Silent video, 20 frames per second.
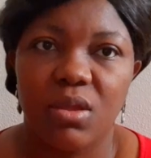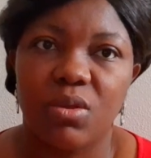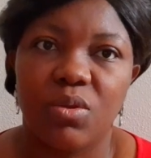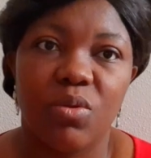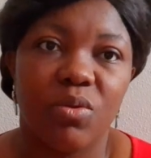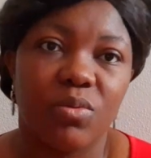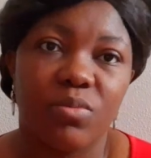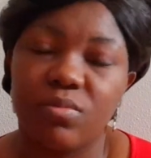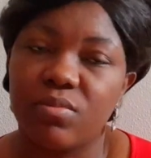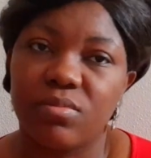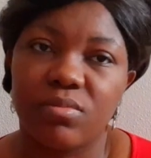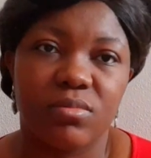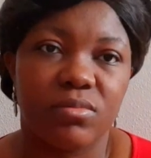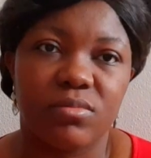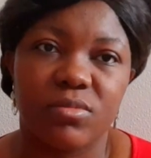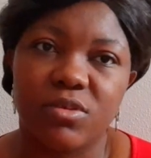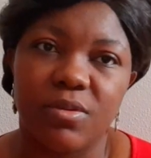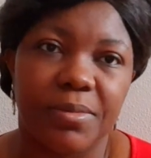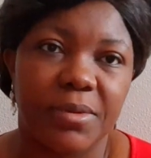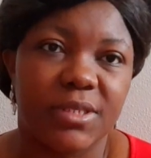Go
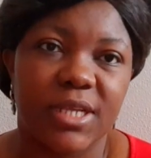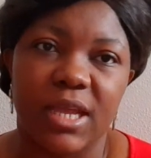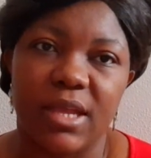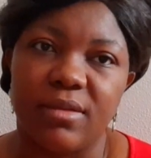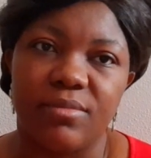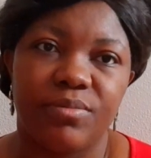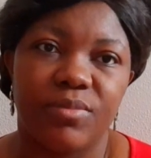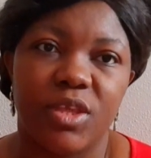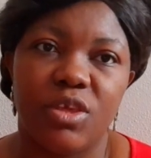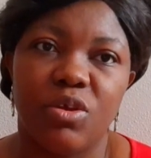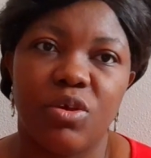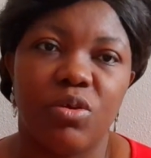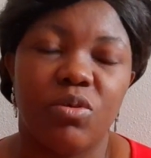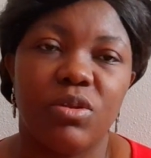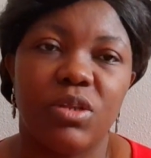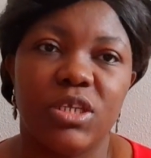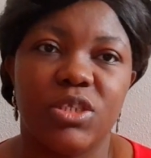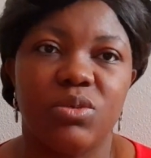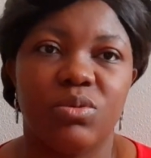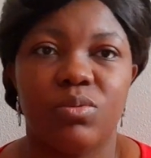support her in your
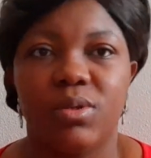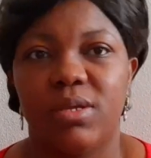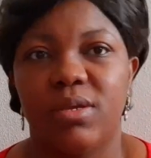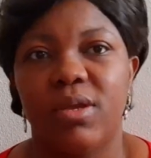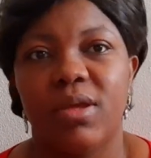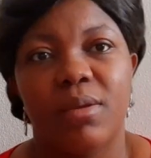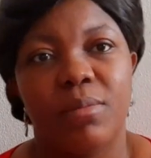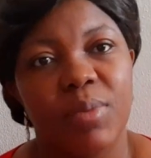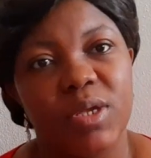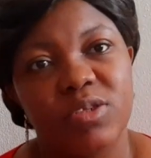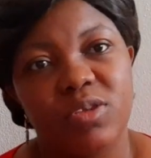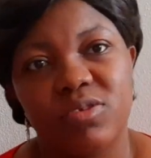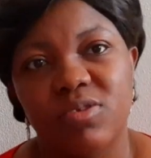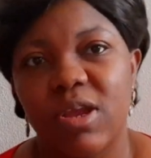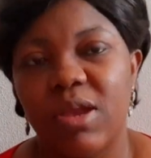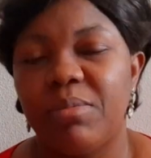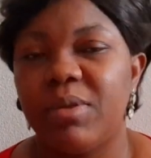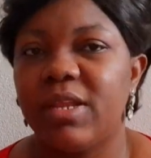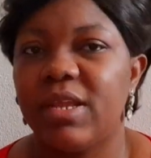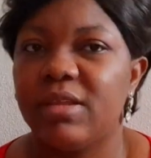own little way by
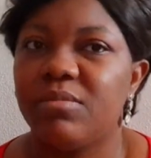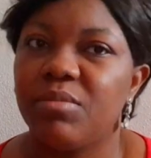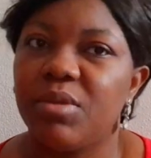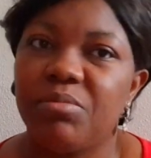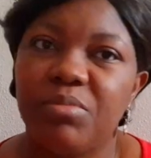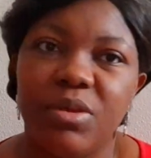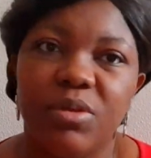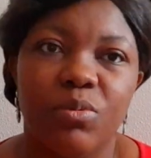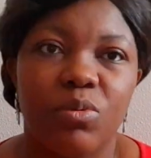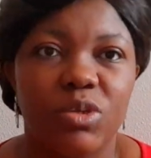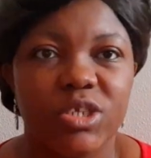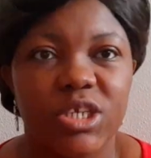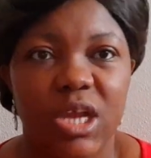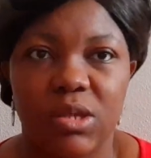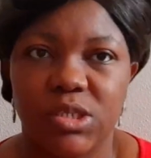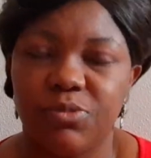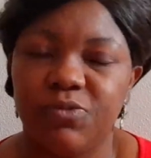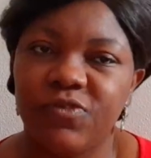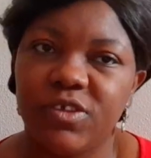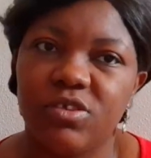subscribing and maybe watch
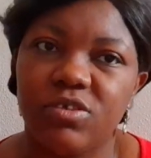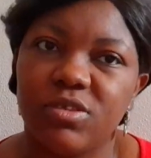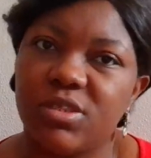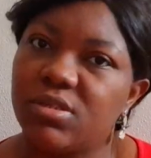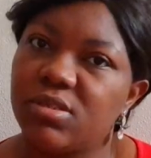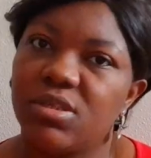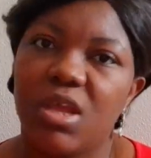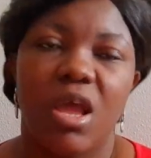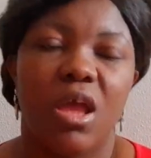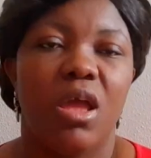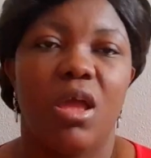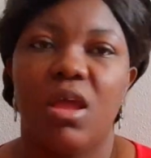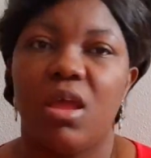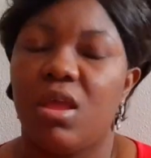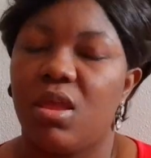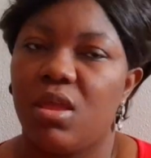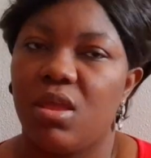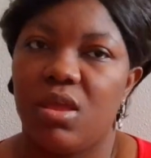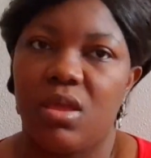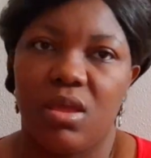our videos
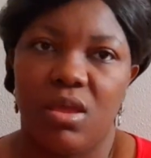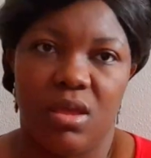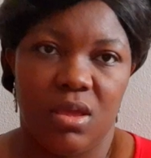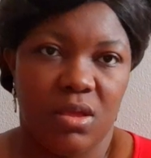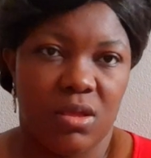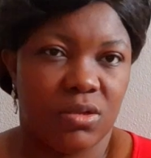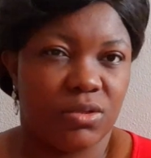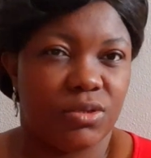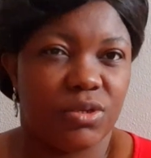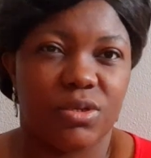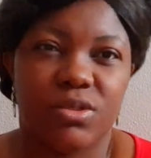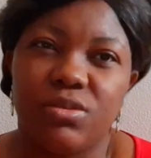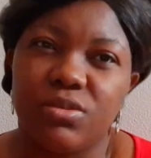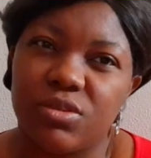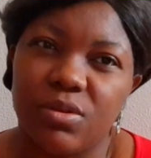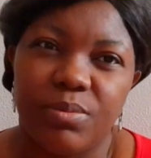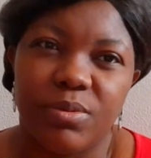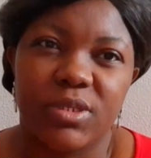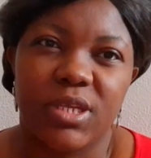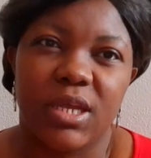just to
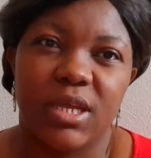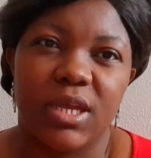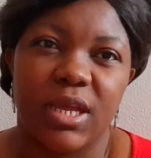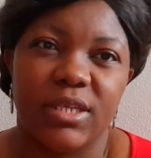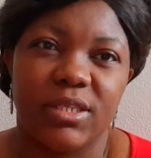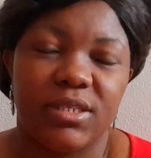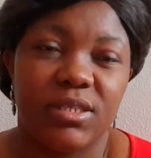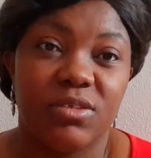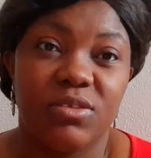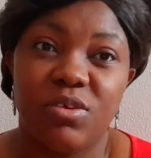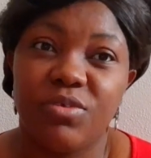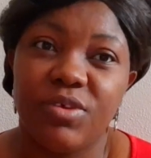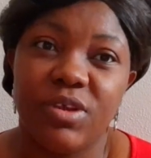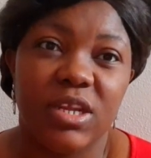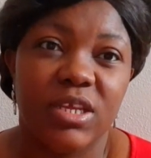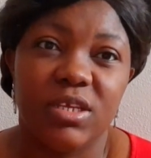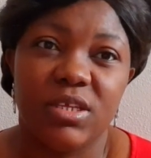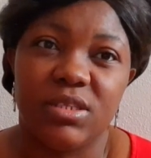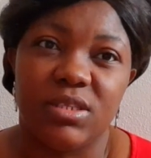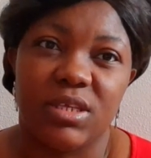support her guys it's not
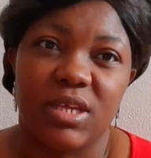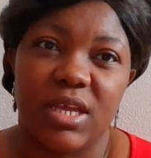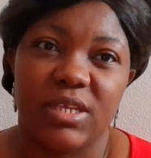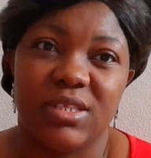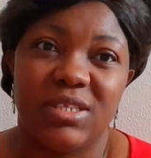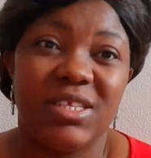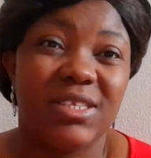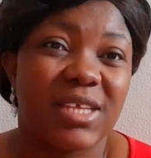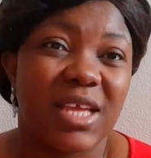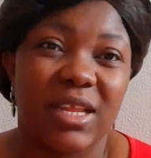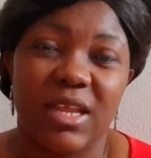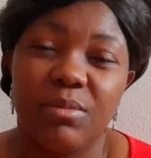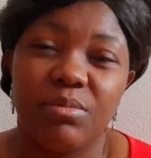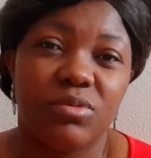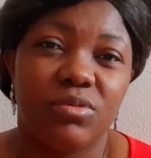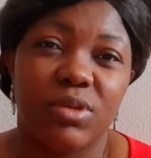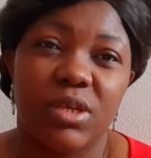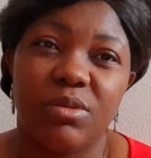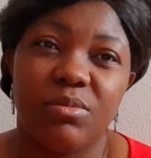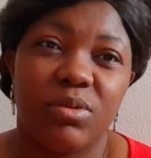really easy guys this can
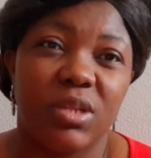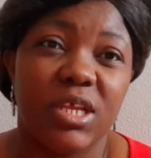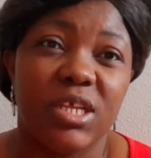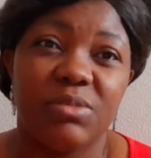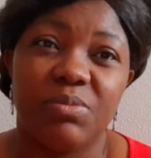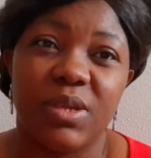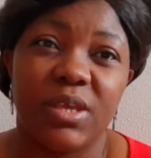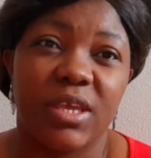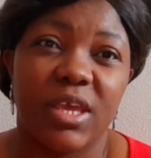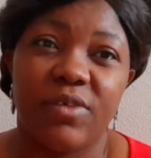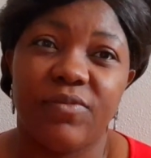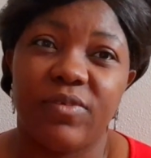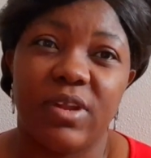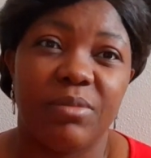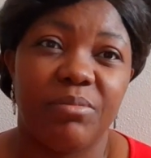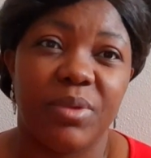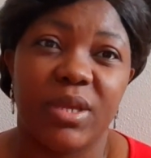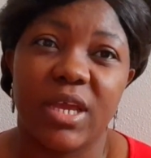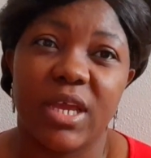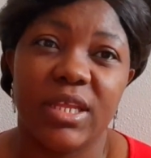happen to anybody let's be careful
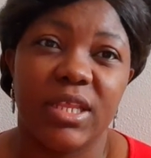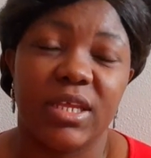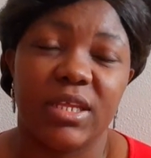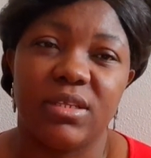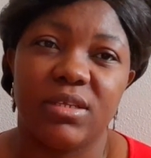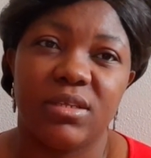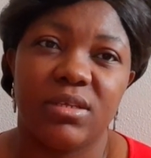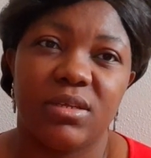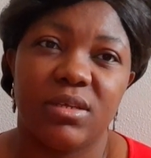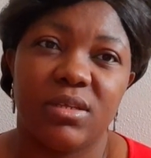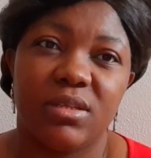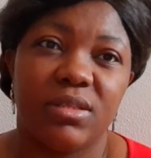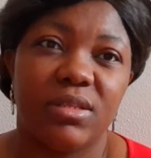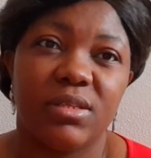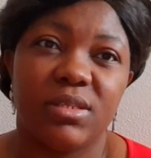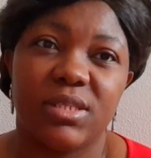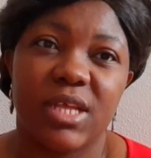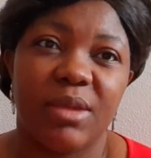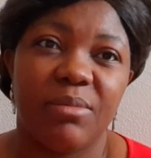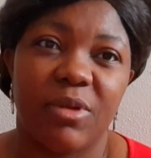and be guided
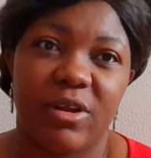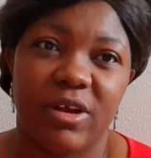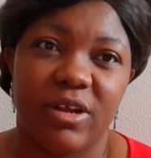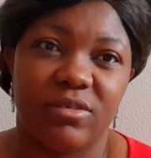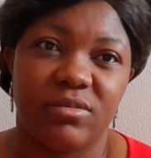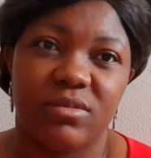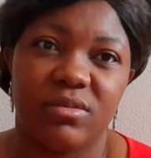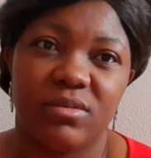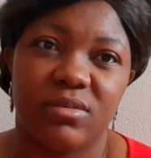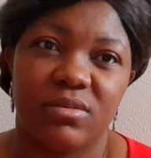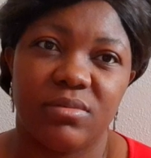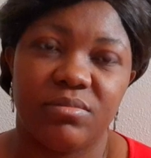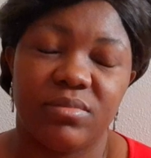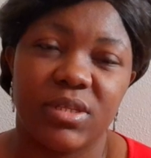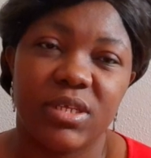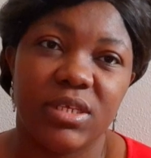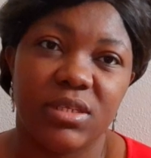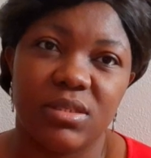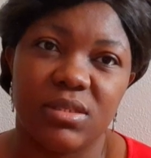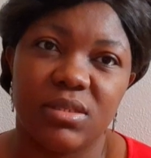this time around
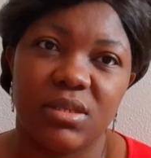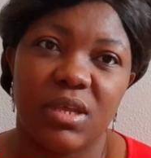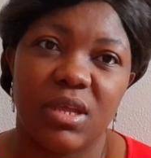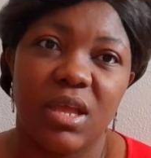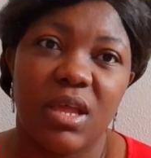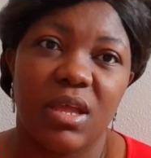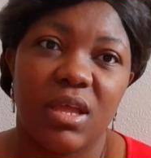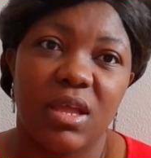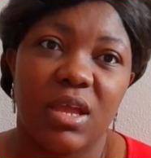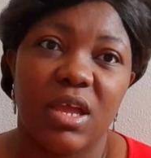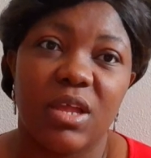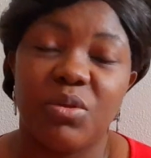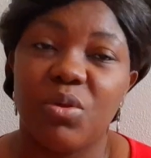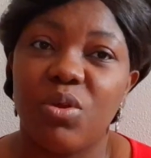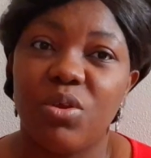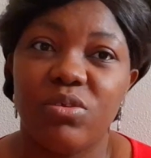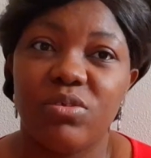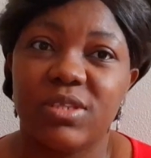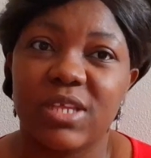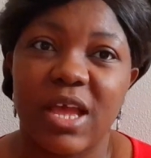please and
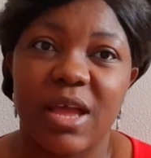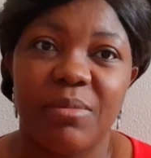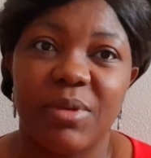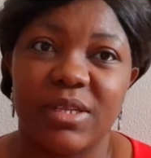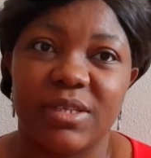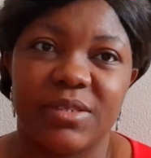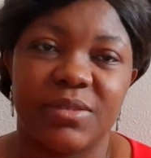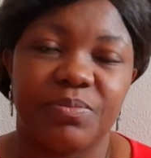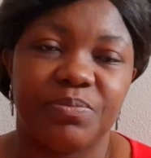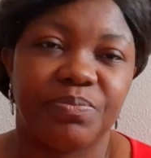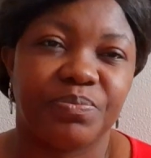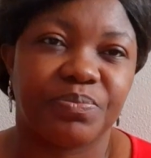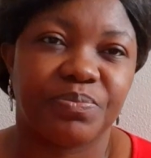all you scammers